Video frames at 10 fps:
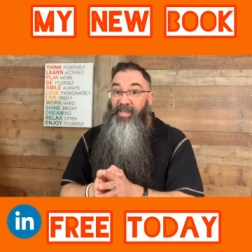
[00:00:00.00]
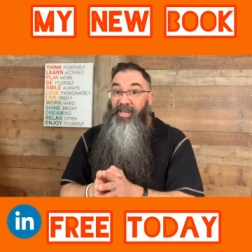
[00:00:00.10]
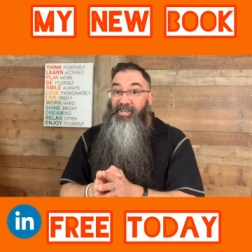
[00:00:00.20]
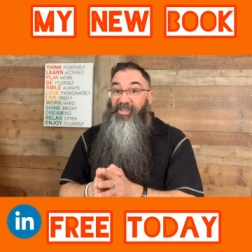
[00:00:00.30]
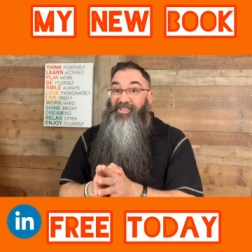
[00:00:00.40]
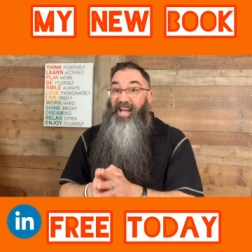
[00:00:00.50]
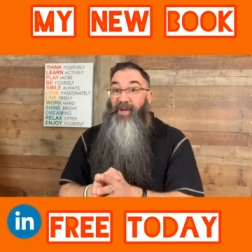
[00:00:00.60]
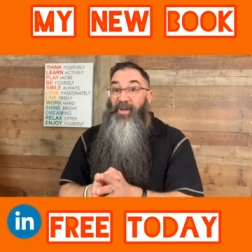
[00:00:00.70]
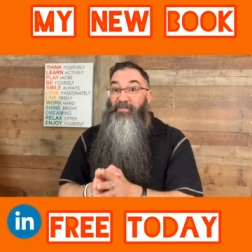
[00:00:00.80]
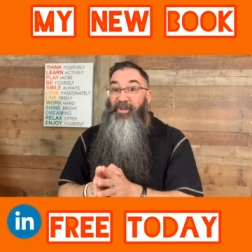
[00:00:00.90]
just
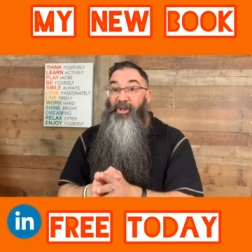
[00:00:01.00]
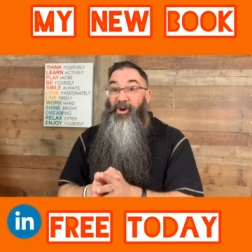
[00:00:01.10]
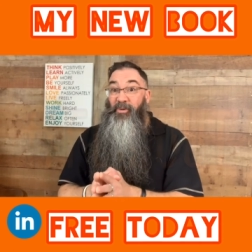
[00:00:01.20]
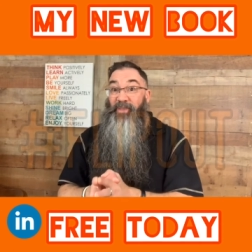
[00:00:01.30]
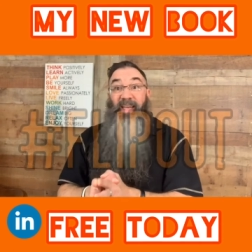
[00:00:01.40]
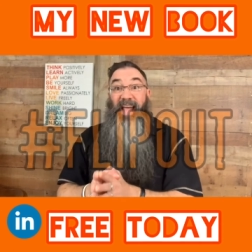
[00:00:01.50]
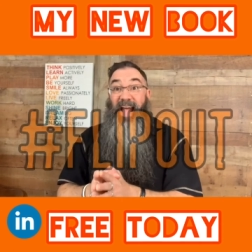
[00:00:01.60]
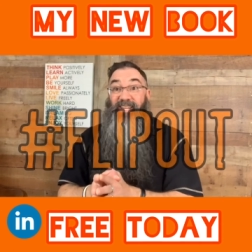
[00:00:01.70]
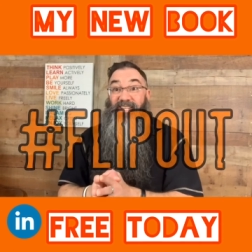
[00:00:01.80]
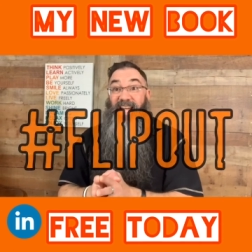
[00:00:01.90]
comment below with
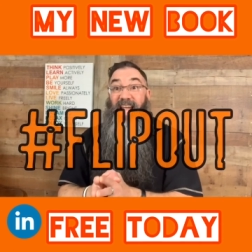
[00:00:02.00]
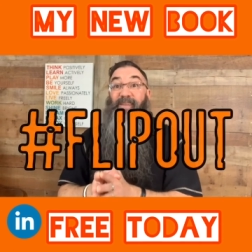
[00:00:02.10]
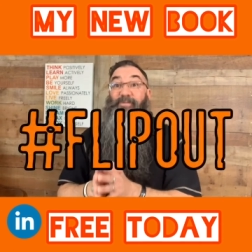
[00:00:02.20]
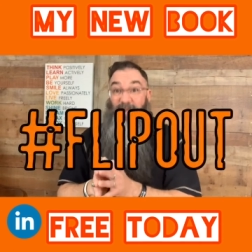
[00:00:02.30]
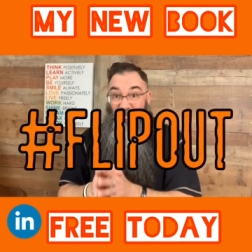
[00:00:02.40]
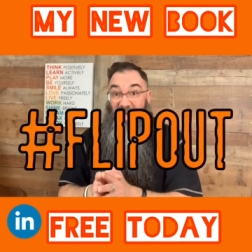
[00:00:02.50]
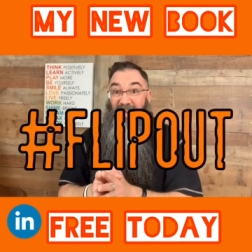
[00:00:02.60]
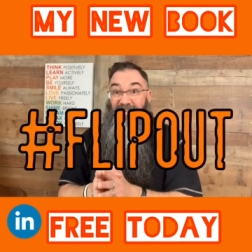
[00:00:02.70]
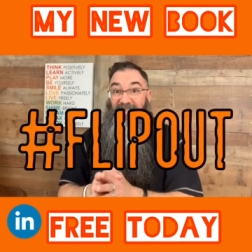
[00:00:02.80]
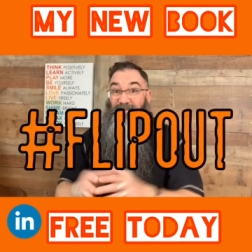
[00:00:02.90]
hashtag
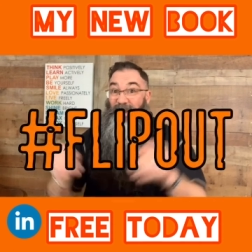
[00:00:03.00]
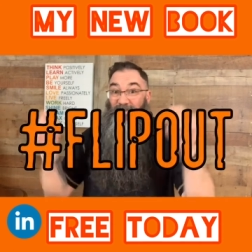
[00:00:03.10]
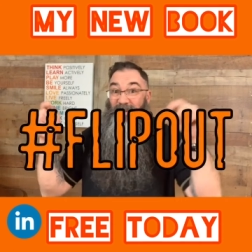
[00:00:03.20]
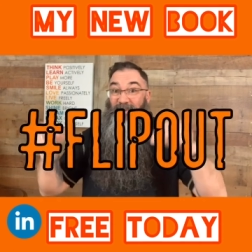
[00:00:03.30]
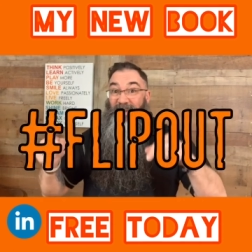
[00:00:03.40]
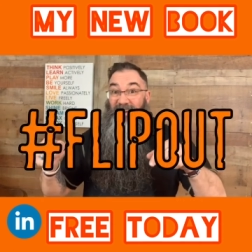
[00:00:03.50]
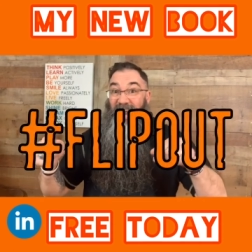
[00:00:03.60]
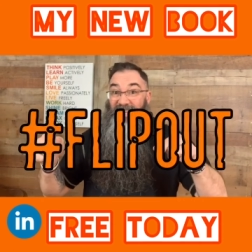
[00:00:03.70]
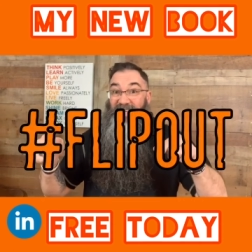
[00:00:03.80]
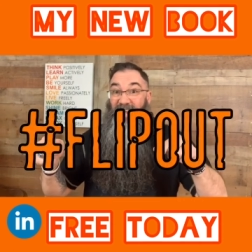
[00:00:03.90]
flipout, right below here,
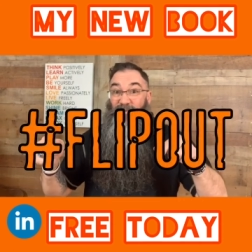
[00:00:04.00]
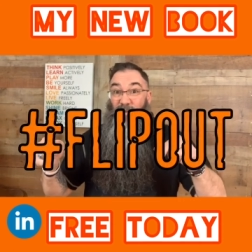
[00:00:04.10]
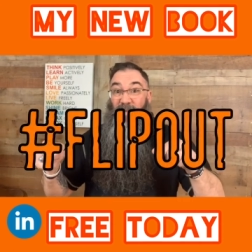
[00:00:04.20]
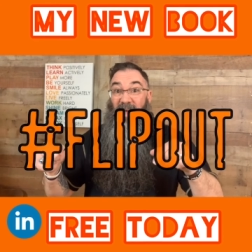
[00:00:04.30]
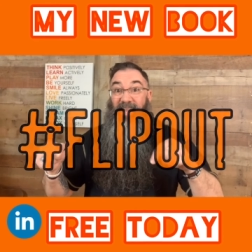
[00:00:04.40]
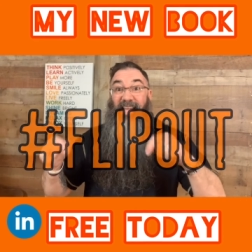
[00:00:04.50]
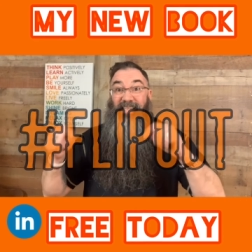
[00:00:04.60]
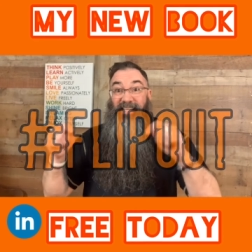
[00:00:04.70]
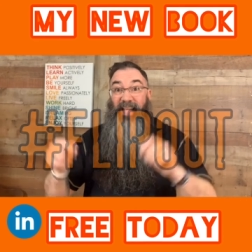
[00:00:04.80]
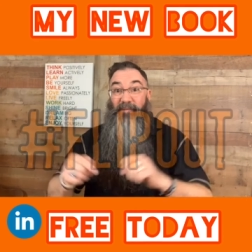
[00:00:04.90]
hashtag flipout, and
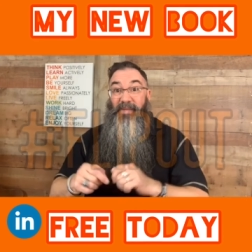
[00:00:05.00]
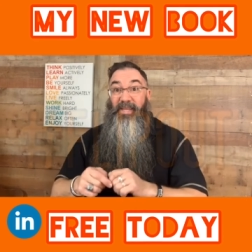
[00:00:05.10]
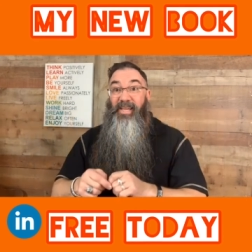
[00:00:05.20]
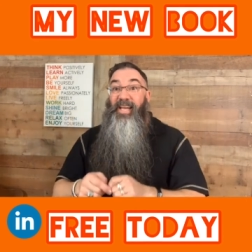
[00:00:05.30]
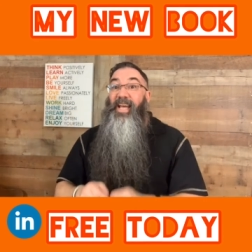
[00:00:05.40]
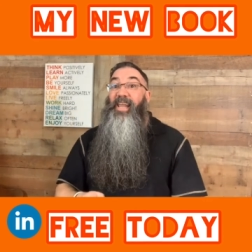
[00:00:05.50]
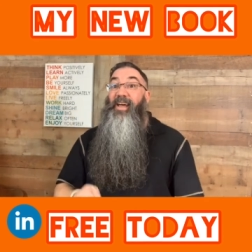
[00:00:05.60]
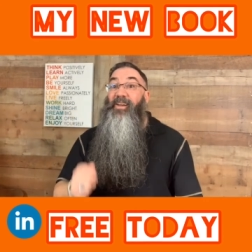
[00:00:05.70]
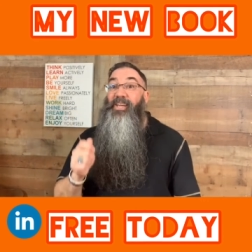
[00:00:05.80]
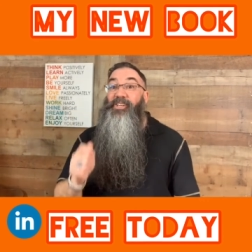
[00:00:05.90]
D M me, and
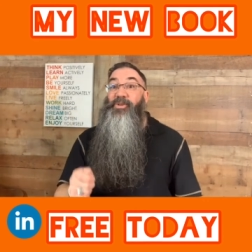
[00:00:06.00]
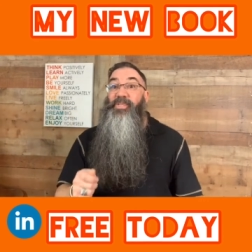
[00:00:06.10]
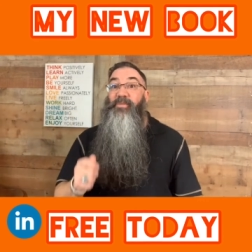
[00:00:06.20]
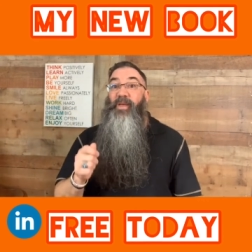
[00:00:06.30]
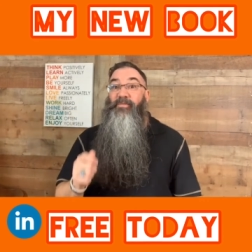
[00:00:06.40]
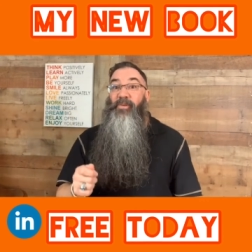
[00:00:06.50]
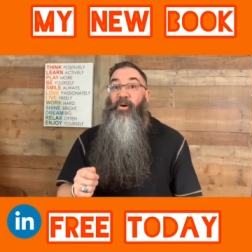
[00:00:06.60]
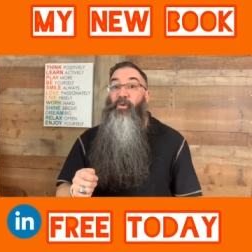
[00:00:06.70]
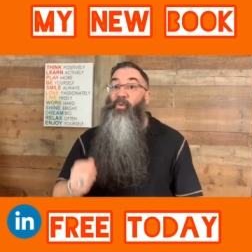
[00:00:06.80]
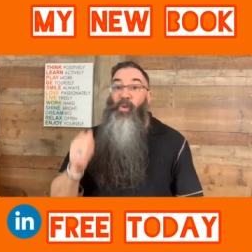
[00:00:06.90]
I'll get you some info
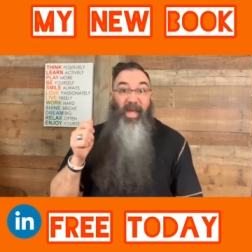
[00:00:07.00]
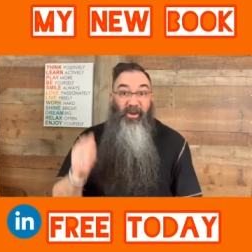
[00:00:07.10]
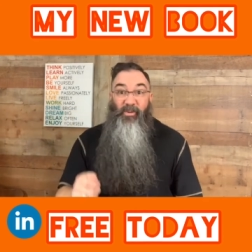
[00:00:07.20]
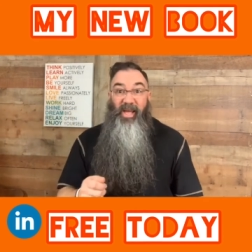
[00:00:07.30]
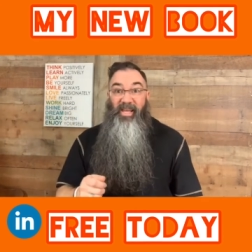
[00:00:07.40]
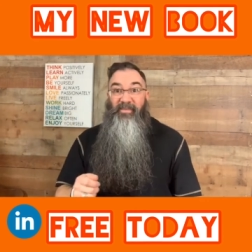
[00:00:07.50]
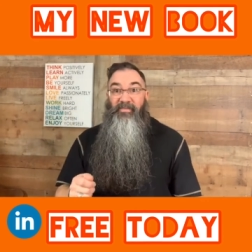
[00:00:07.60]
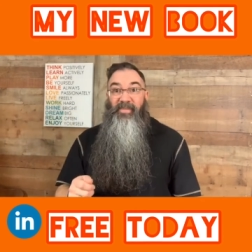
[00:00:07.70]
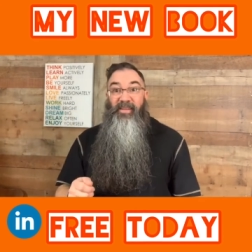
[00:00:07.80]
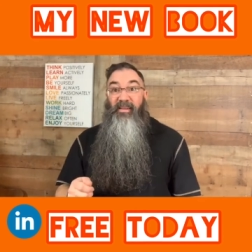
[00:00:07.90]
right away.
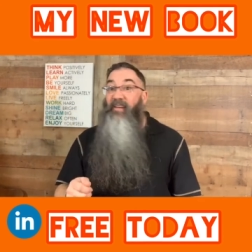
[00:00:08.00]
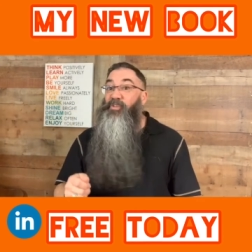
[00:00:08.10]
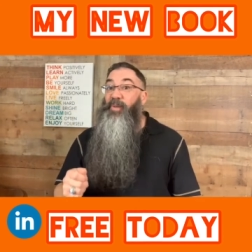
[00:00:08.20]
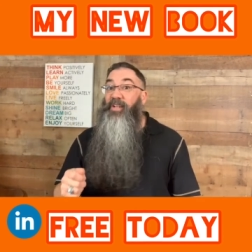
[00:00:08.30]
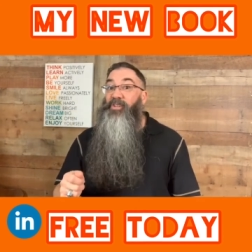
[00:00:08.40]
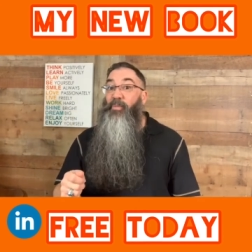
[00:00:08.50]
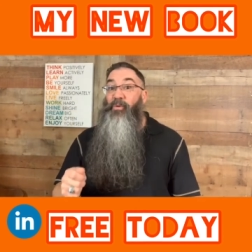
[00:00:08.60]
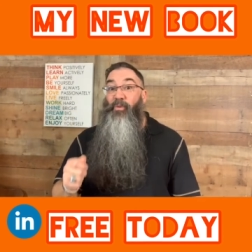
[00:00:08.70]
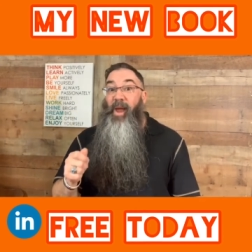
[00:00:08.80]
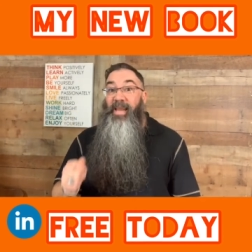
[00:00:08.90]
I have spots open
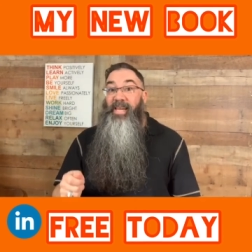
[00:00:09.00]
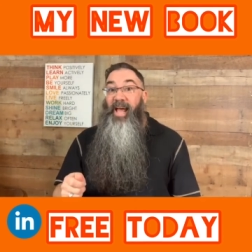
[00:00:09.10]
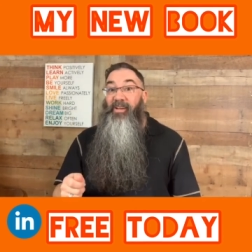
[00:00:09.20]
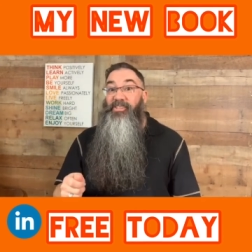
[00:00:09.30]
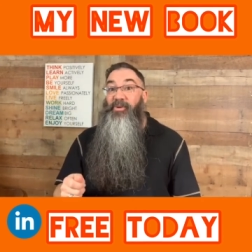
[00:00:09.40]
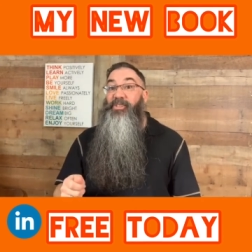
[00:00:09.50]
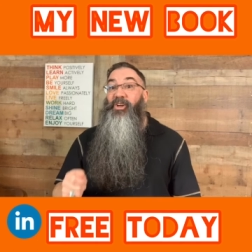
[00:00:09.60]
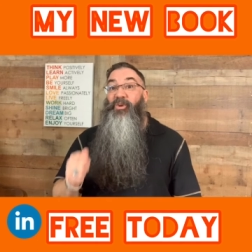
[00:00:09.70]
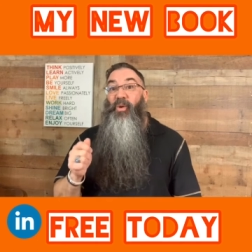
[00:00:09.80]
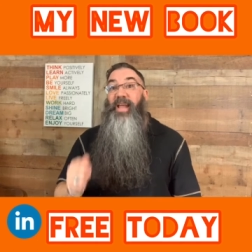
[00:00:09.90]
right now, so it's a
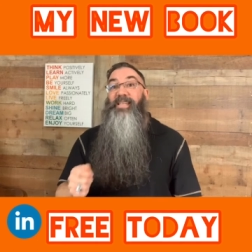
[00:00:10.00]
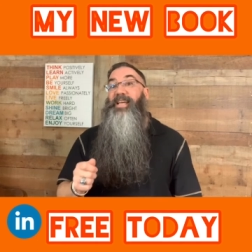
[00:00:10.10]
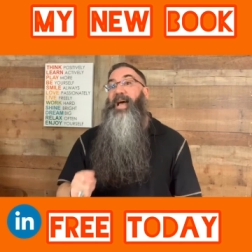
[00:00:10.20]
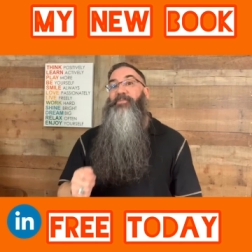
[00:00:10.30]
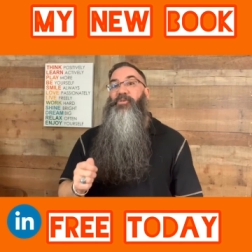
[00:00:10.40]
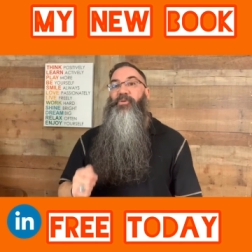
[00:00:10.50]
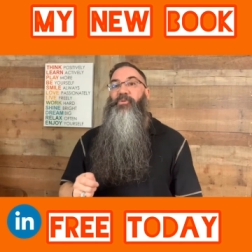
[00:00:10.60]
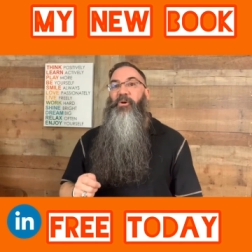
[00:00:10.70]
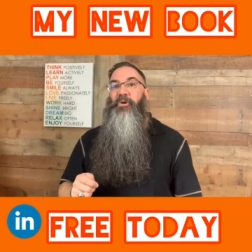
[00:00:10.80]
great time to enroll.